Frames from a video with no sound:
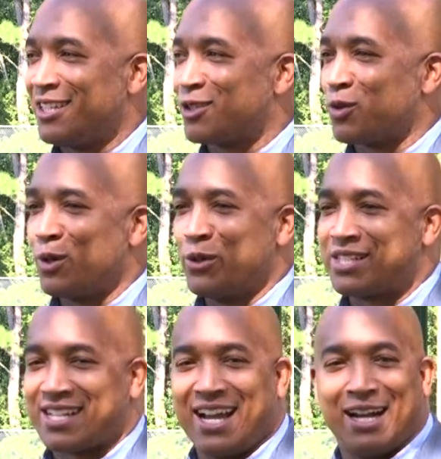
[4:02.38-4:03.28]
It's when we
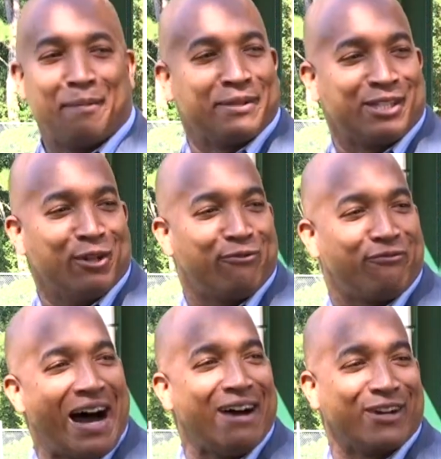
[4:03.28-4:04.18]
stayed up until
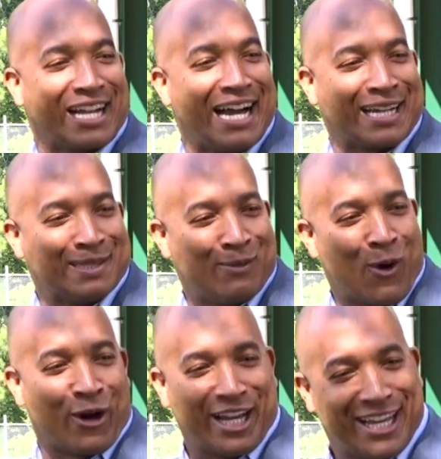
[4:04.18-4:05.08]
5 o'clock in the
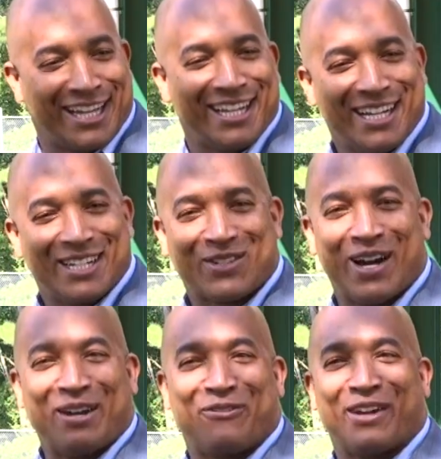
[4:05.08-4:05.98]
morning
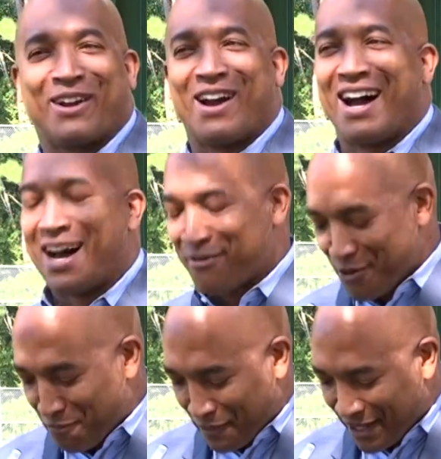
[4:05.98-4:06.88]
trying to figure out how to
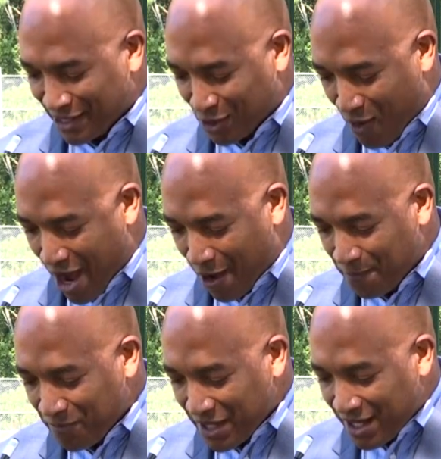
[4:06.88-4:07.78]
move pennies around.
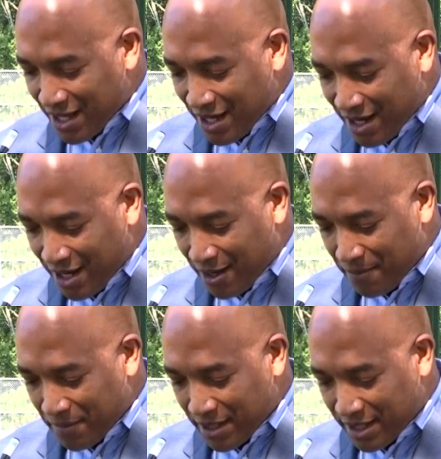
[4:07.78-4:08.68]

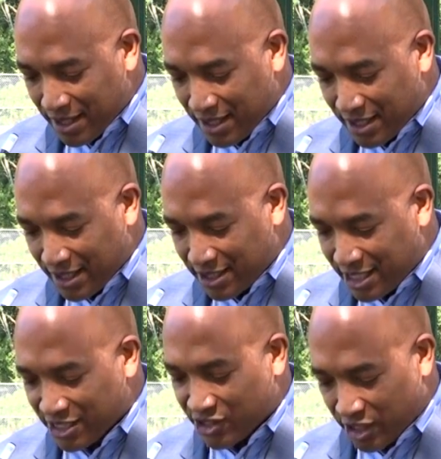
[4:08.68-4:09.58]

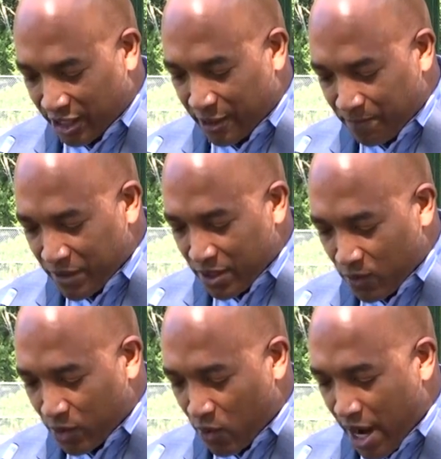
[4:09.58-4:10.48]
Additionally,
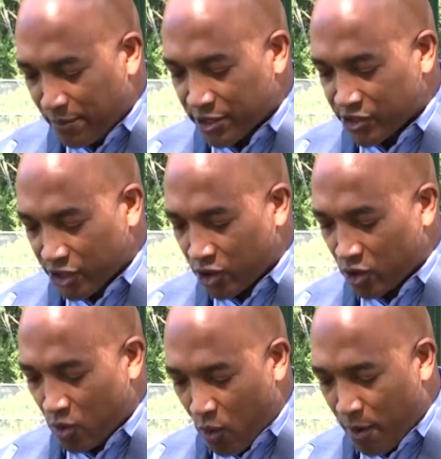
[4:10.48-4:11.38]
we were able to
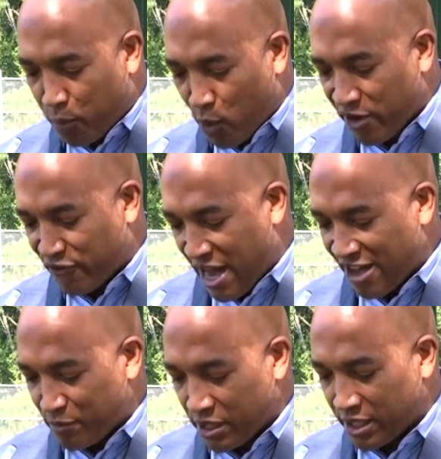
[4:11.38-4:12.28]
secure
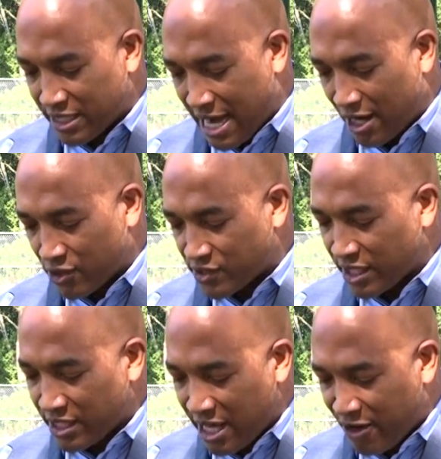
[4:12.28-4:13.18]
$1.5 million
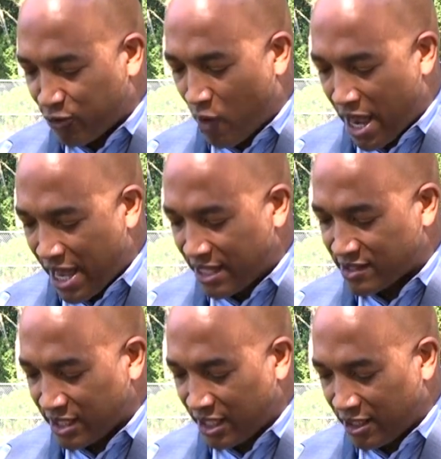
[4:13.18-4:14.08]
in the
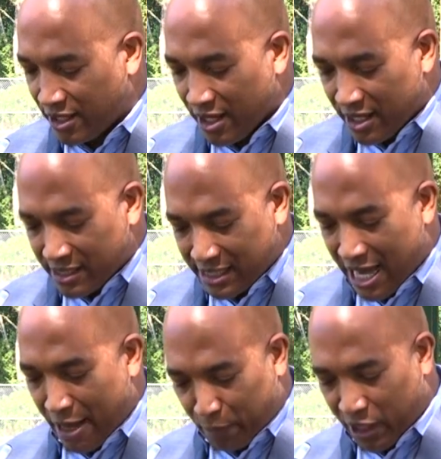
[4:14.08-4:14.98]
FY18
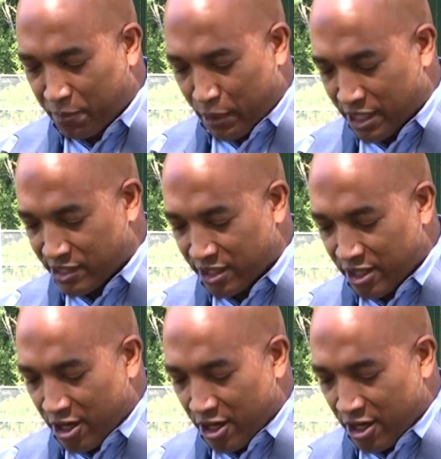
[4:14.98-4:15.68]
CIP budget